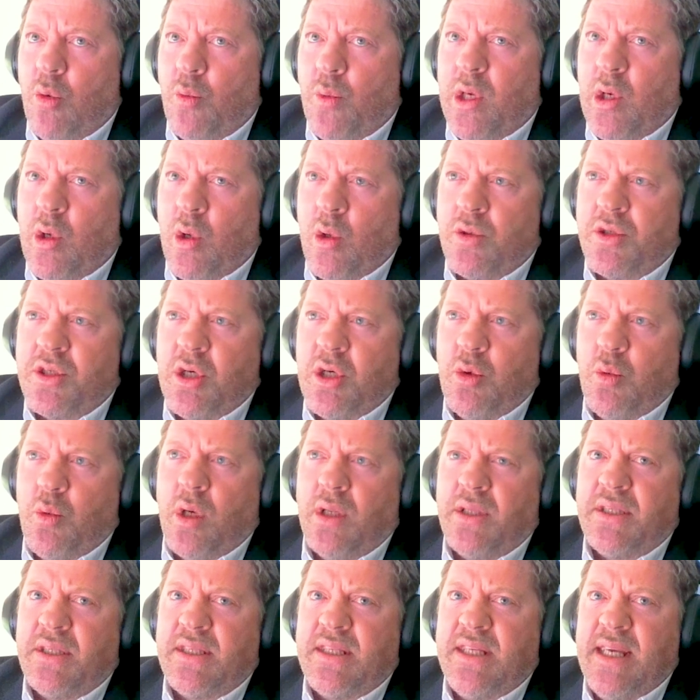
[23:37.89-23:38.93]
we also
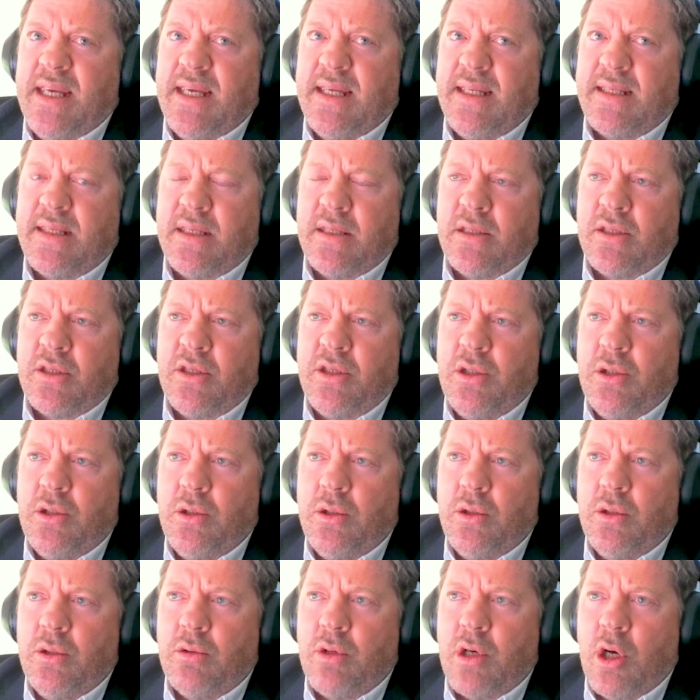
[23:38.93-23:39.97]
wanted
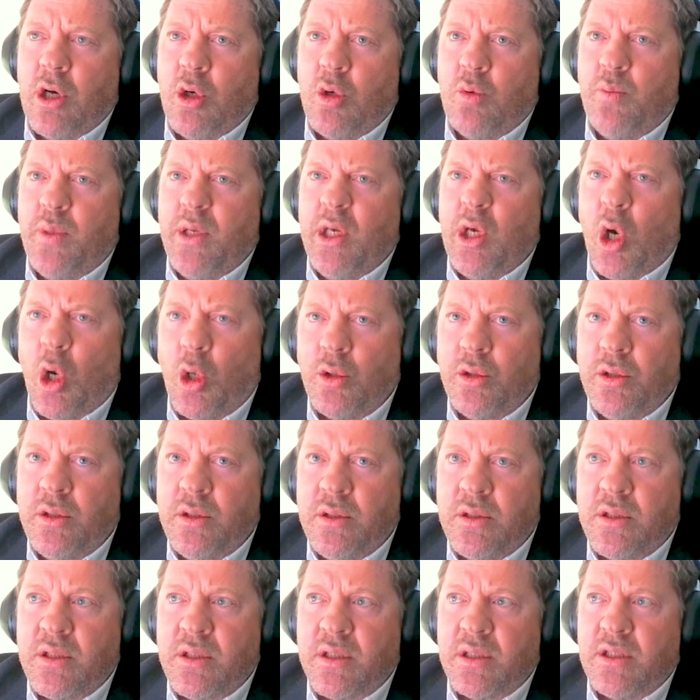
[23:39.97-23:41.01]
to go
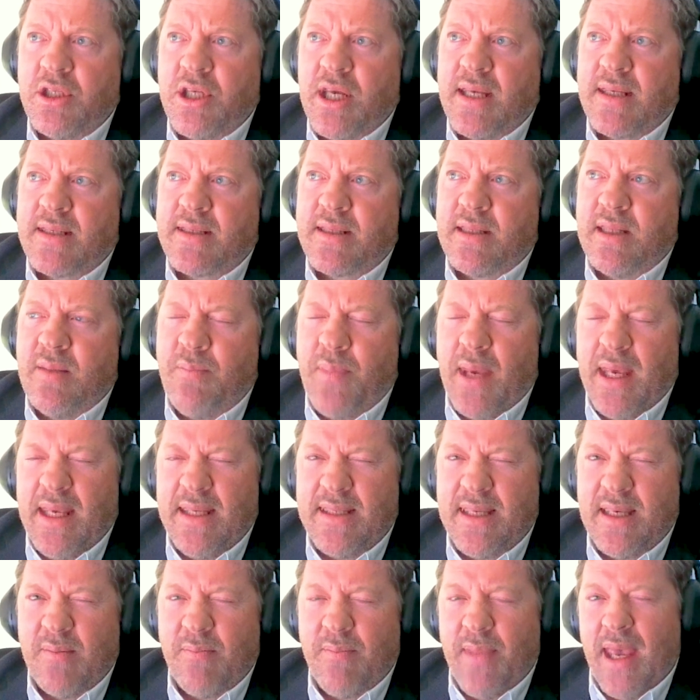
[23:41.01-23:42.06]
beyond just the
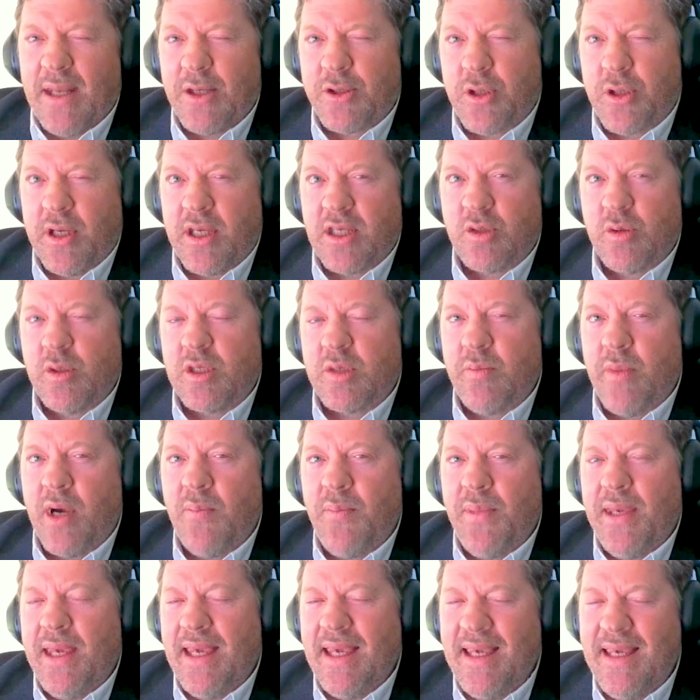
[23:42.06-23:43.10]
basic metrics, which might
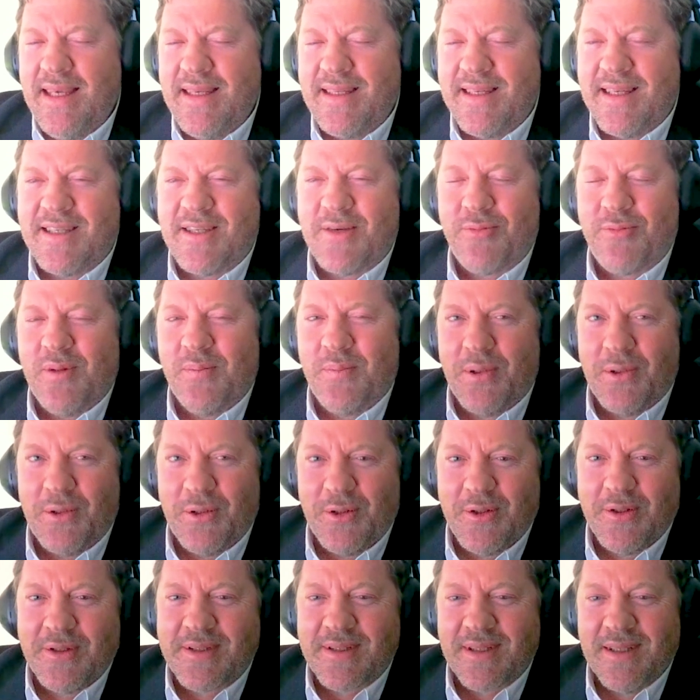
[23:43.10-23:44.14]
be easier to
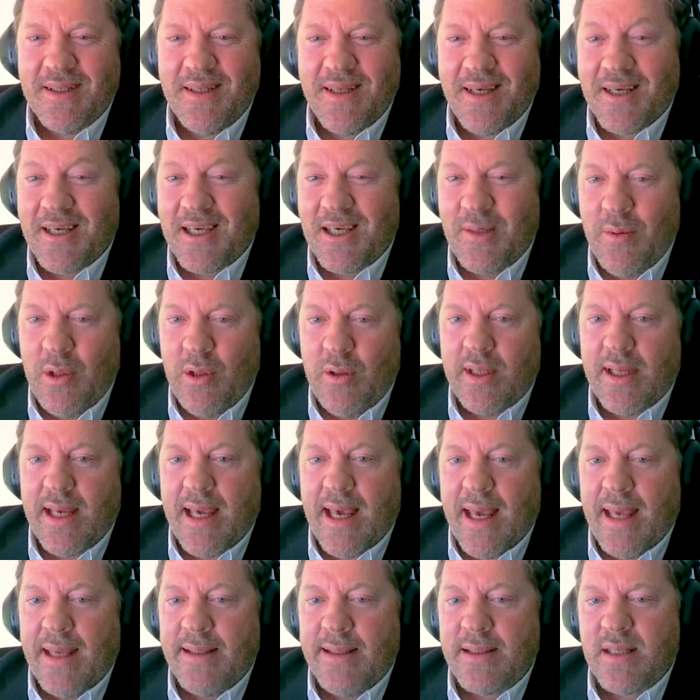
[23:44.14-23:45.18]
report and
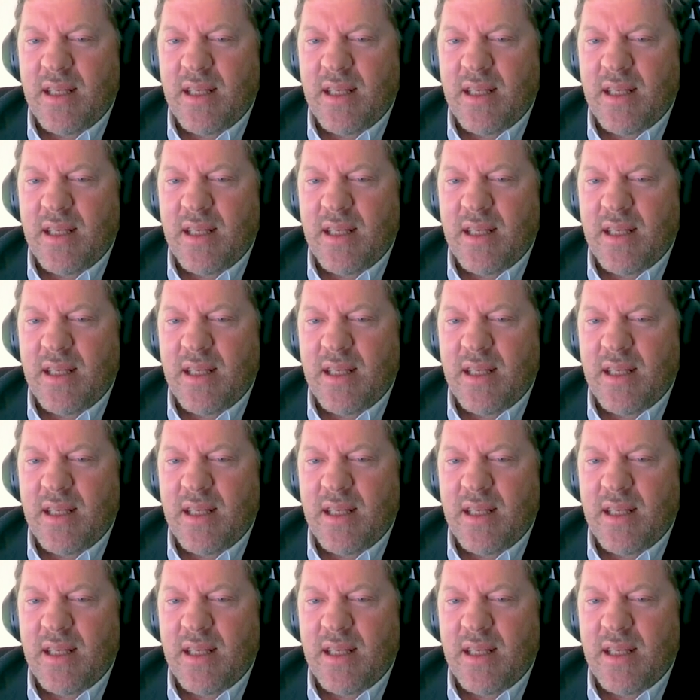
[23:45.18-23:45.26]
communicate,